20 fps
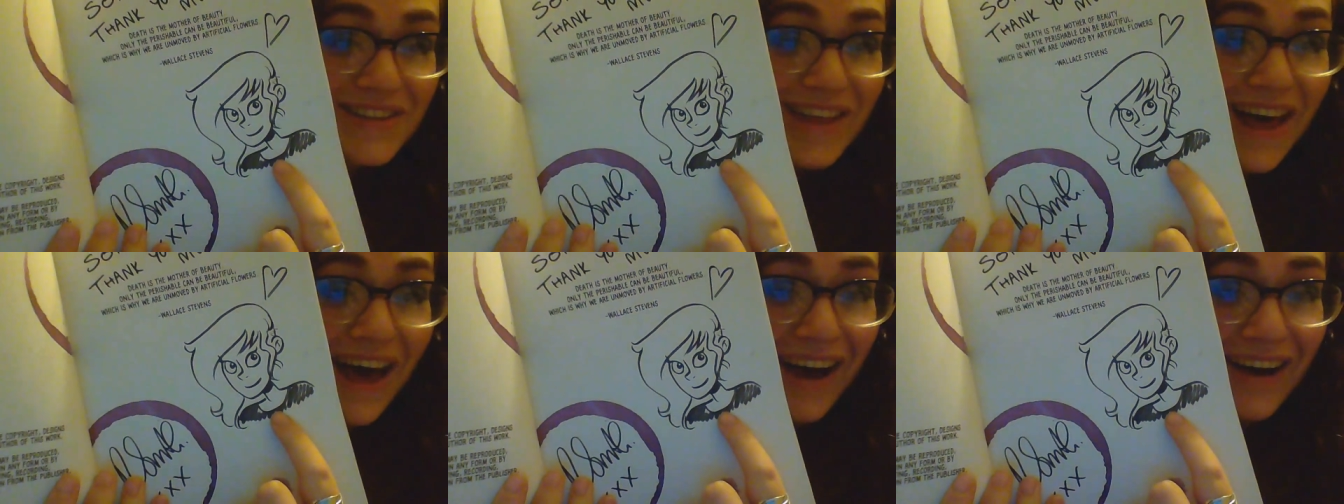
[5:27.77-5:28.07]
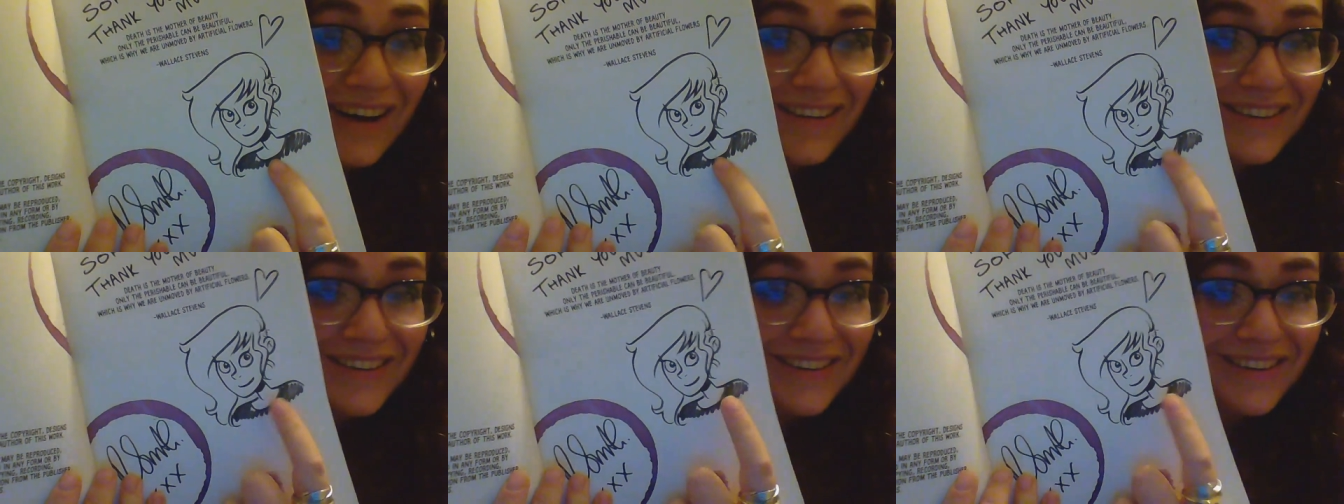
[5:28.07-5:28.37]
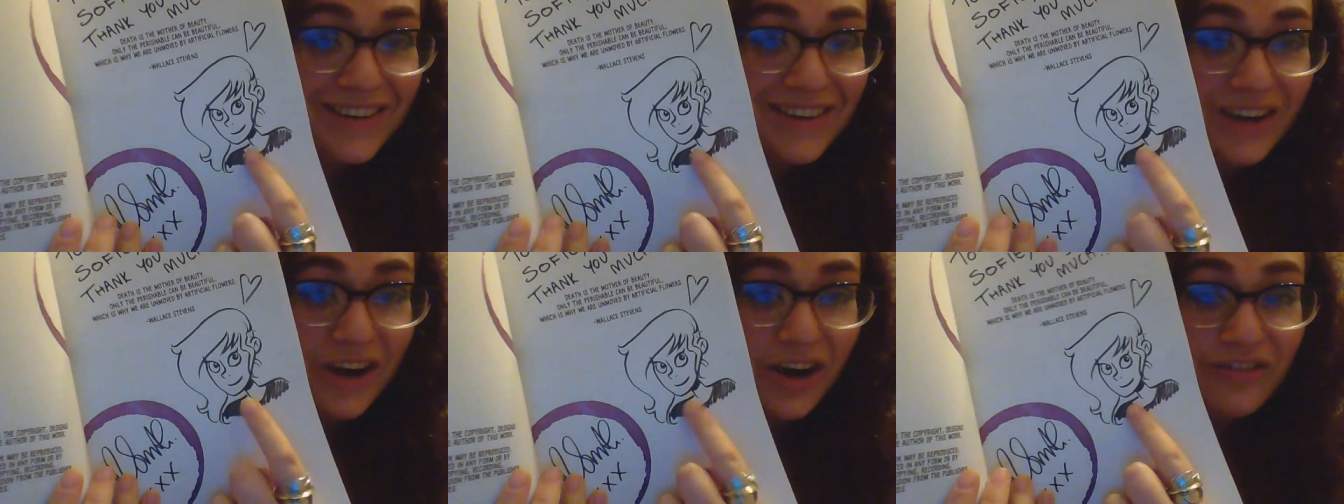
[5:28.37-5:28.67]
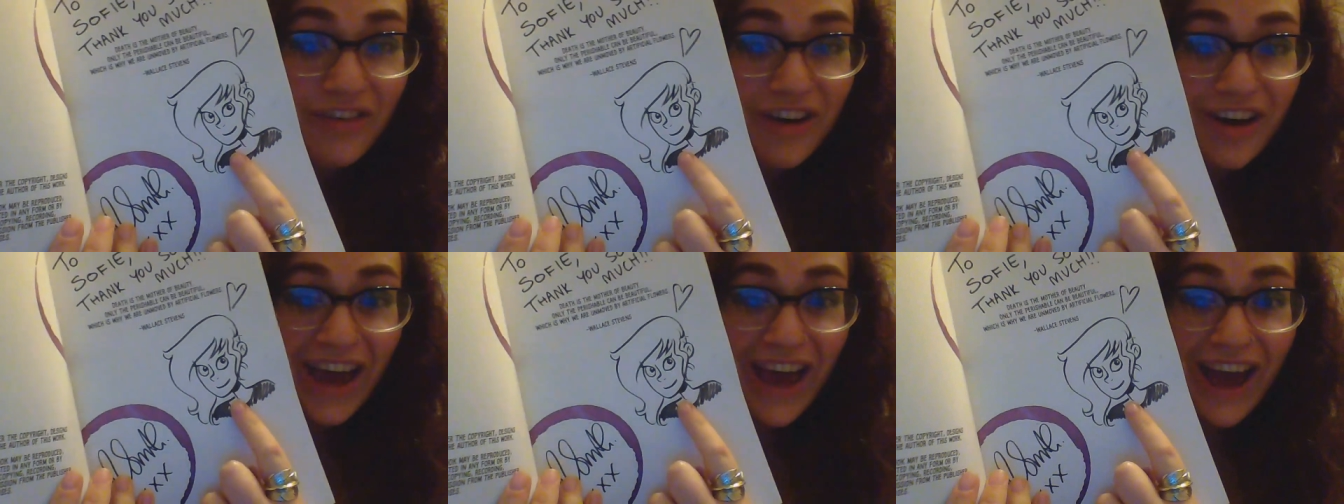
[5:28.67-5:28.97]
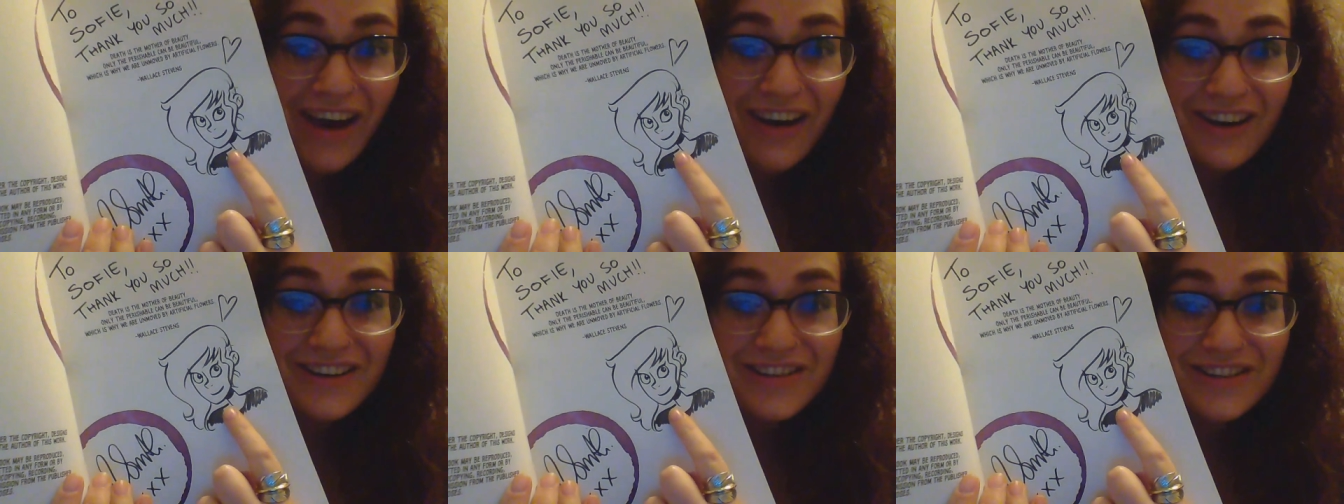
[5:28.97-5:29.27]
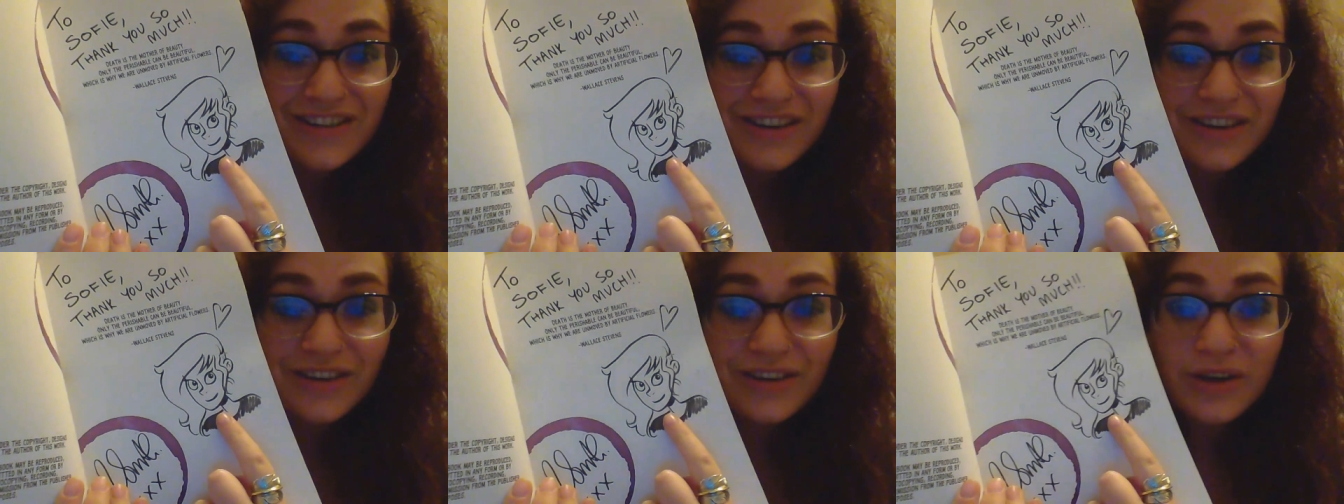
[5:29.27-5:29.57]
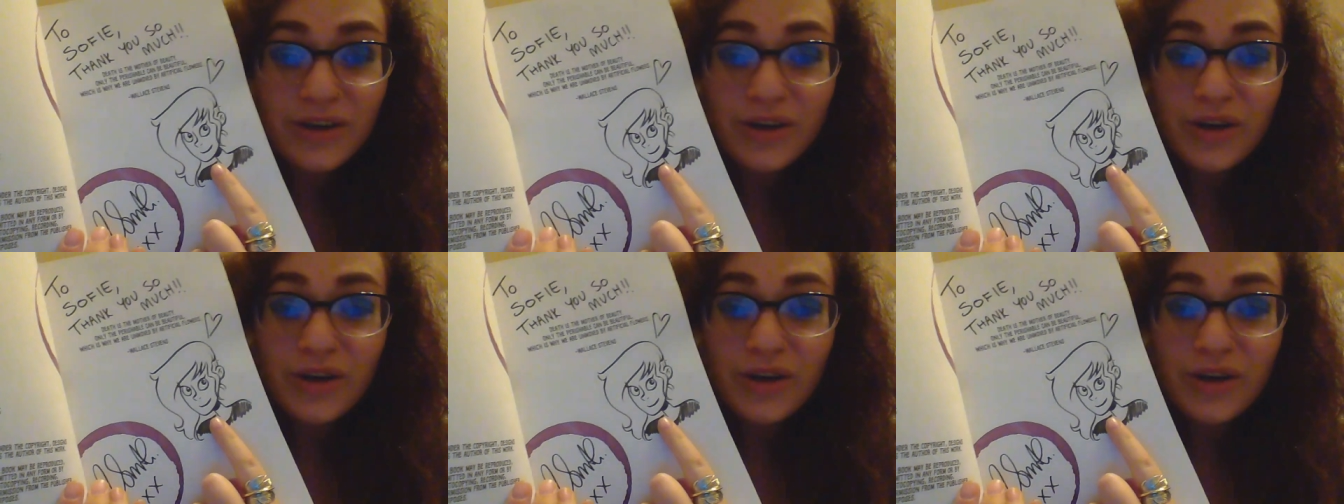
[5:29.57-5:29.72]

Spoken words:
that, of her character,